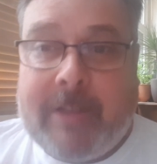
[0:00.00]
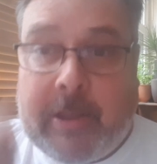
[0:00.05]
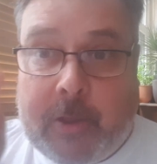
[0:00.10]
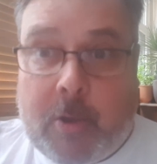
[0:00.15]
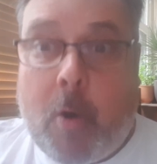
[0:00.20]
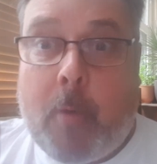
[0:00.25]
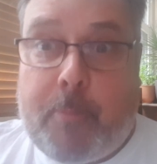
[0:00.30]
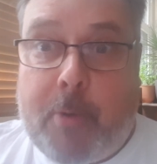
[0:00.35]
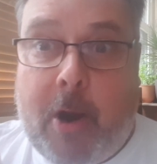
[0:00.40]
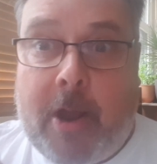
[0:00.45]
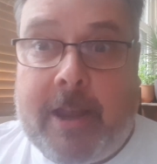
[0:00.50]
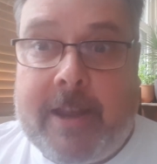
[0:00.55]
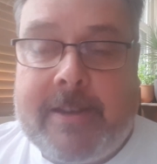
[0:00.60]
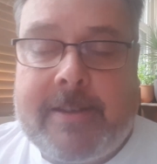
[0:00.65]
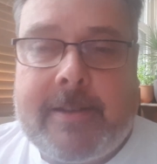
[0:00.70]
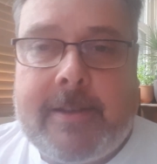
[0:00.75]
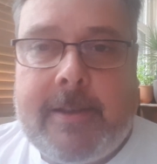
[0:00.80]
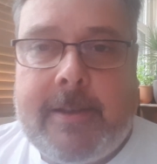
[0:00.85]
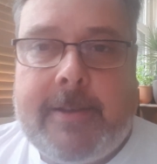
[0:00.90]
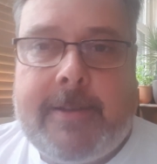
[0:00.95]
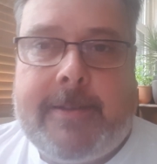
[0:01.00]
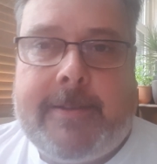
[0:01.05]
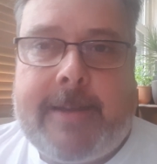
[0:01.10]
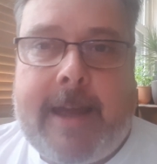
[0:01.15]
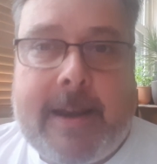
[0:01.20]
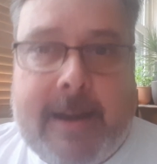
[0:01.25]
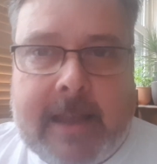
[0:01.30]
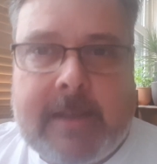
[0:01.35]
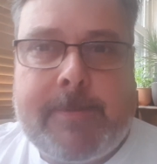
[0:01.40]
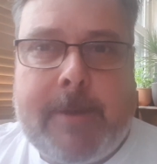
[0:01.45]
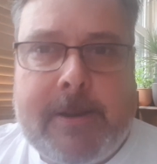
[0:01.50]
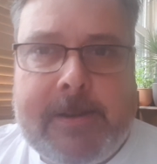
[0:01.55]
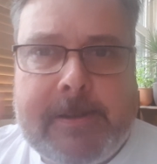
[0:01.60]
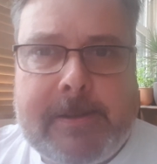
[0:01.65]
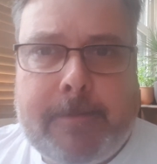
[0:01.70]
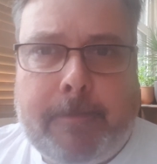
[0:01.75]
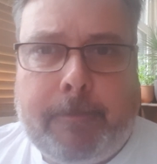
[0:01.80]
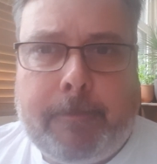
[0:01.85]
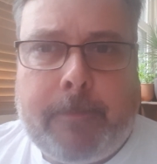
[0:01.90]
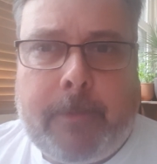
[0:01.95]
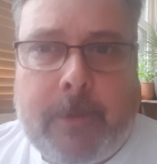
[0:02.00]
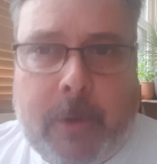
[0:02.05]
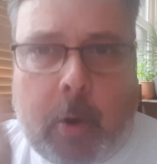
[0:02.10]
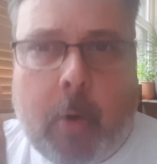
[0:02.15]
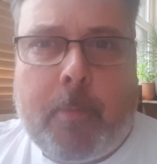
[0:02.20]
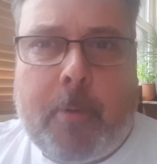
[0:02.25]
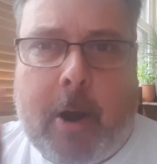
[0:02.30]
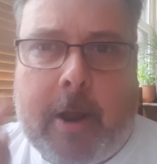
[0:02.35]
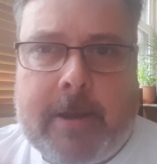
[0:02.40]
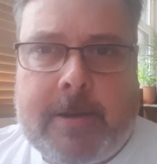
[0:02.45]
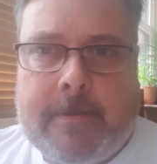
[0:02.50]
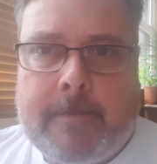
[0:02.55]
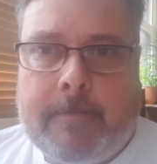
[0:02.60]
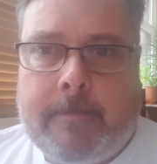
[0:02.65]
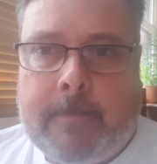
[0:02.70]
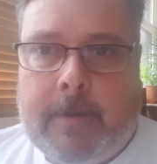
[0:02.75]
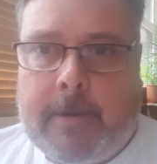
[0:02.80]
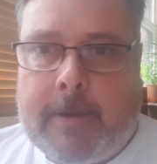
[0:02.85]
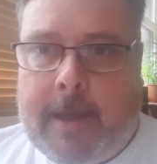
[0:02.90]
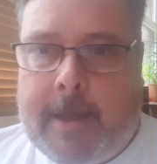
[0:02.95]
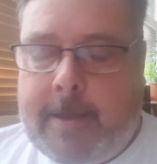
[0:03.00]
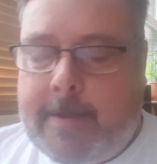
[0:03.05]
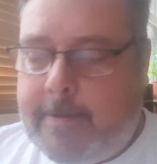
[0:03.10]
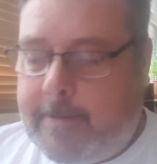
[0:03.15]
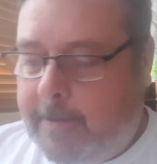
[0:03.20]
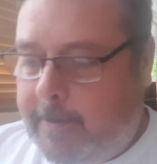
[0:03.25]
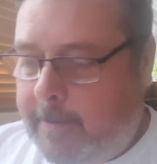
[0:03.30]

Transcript: Your Pride. And lesbians, your Pride, okay?